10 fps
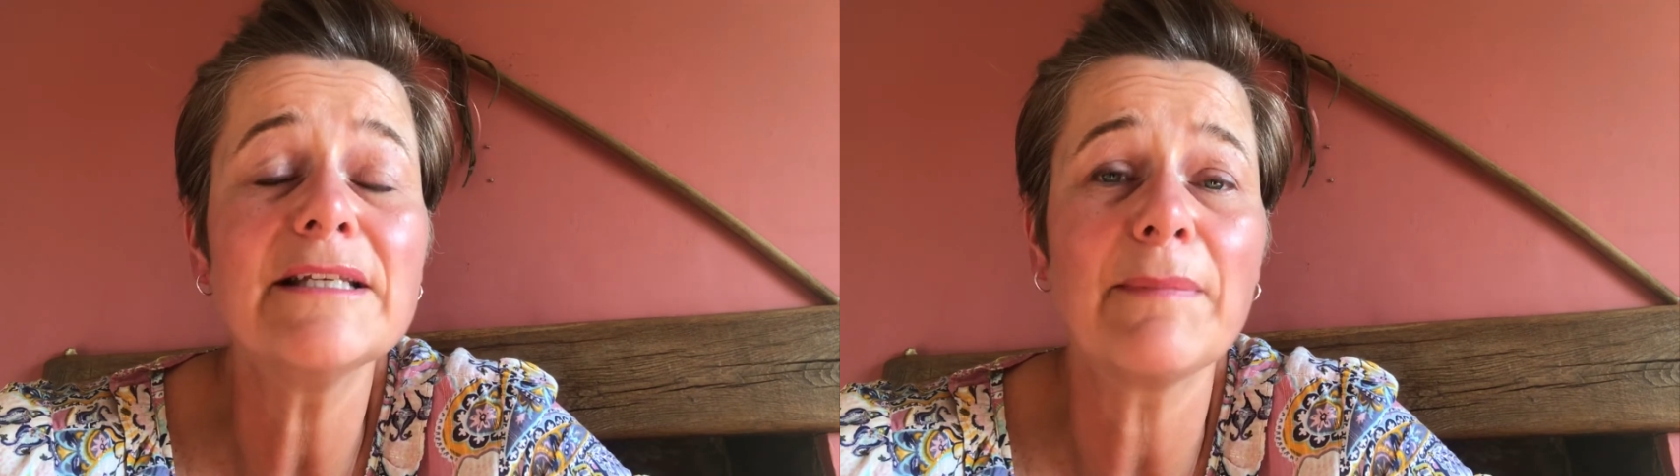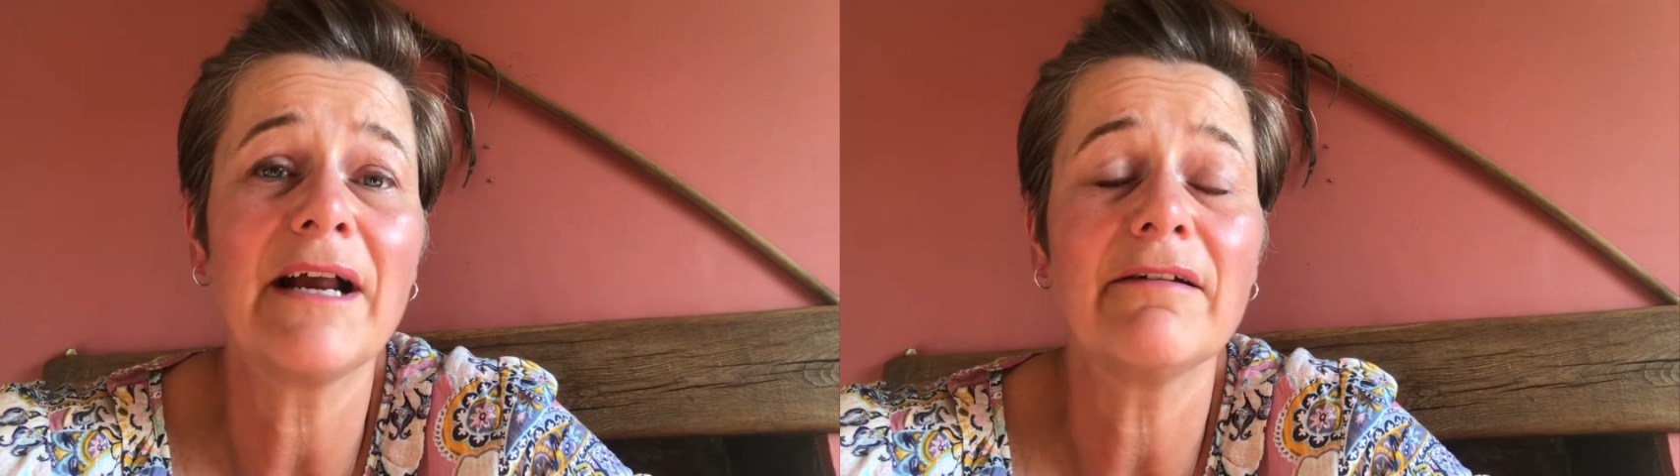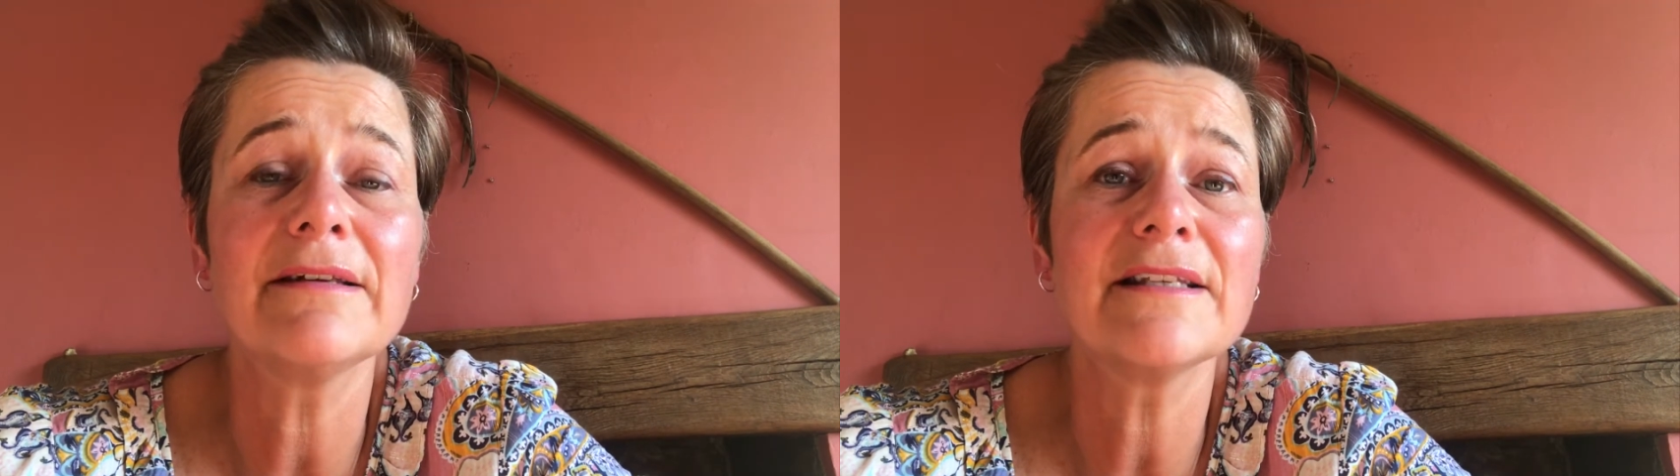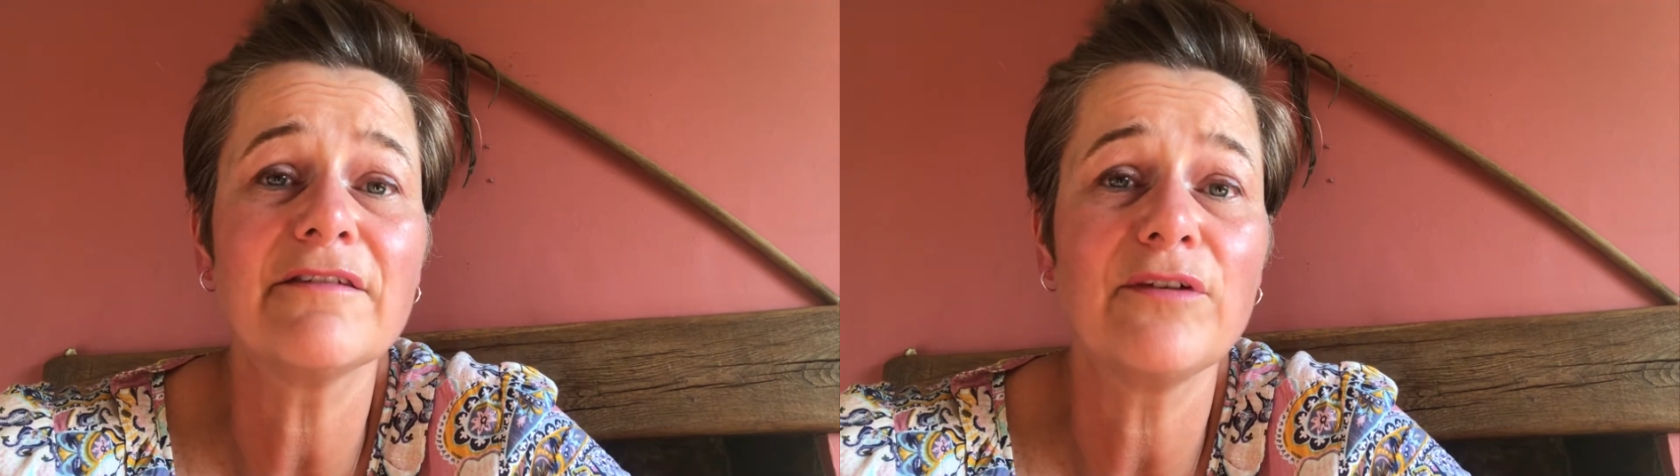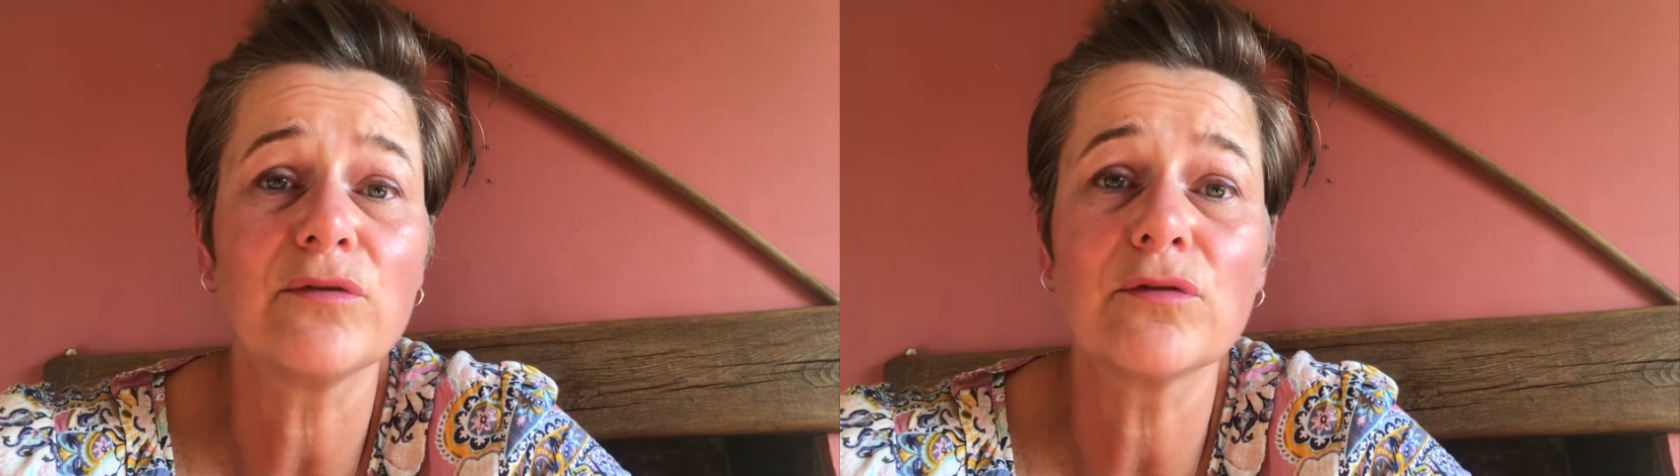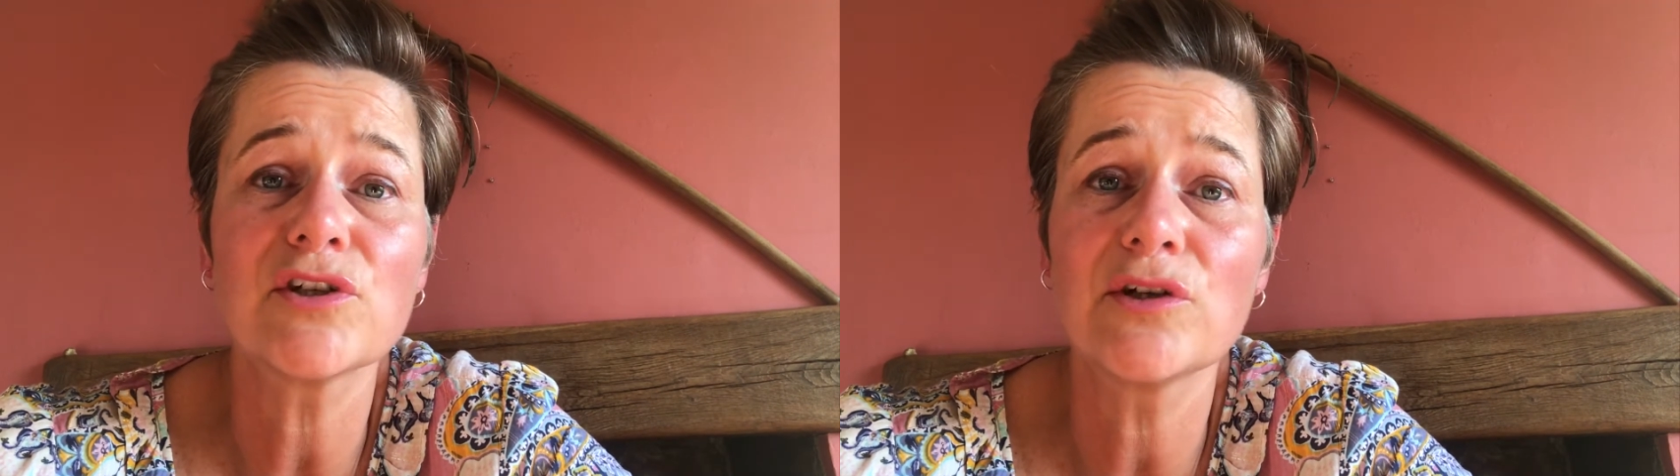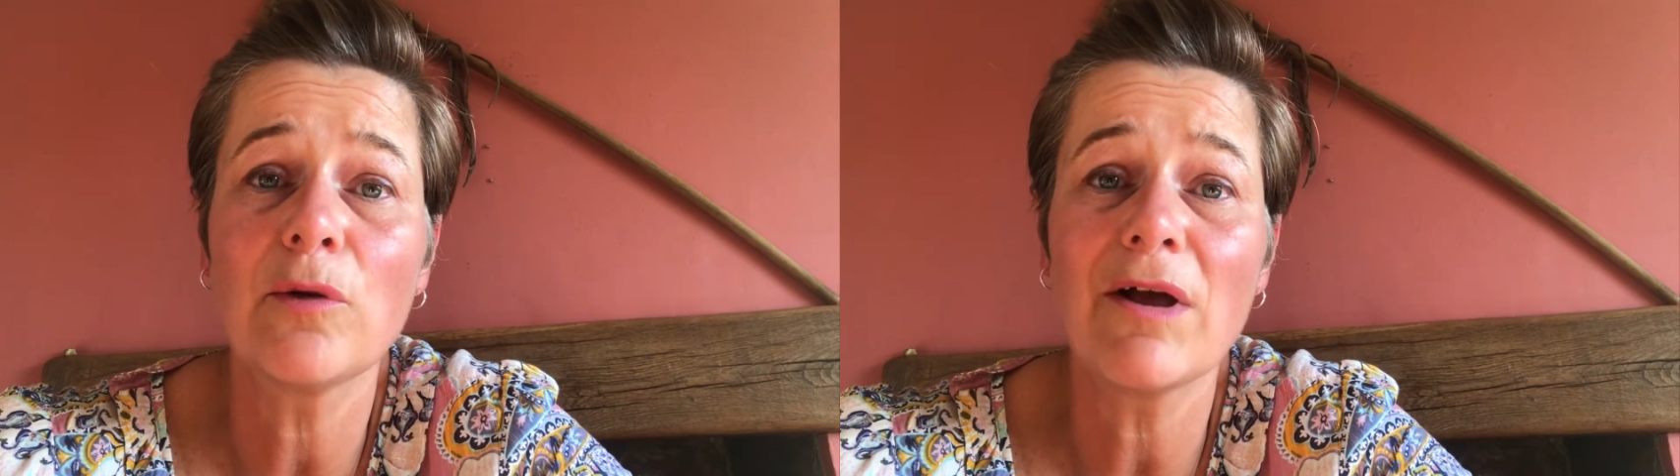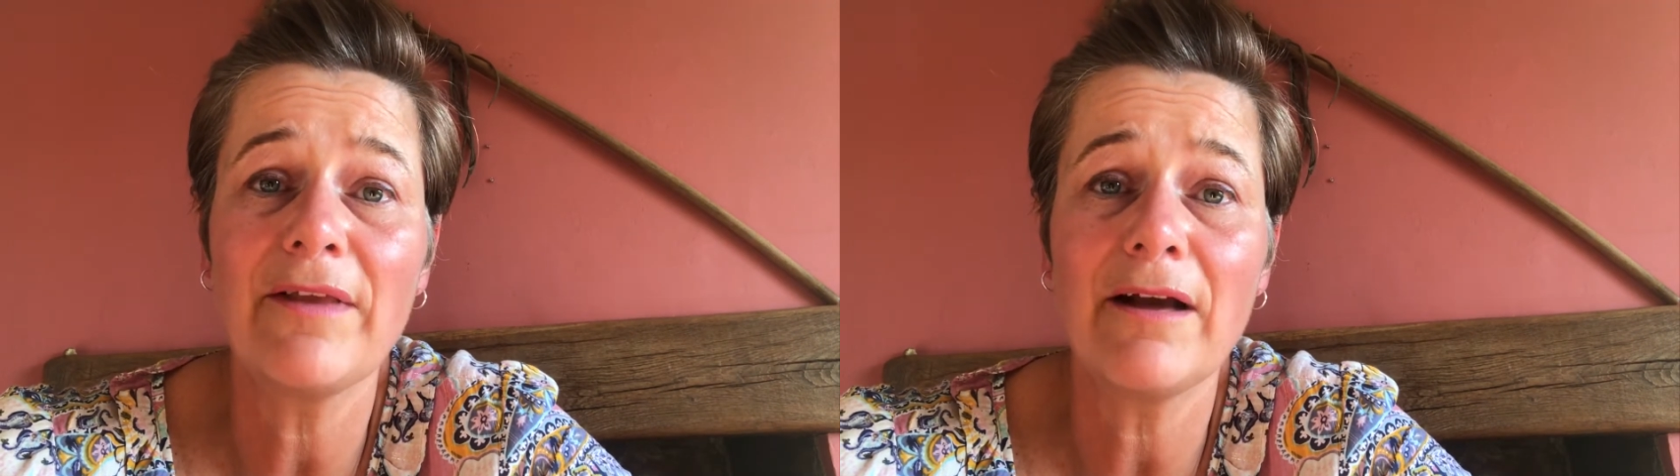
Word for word: parents if you're not sure whether,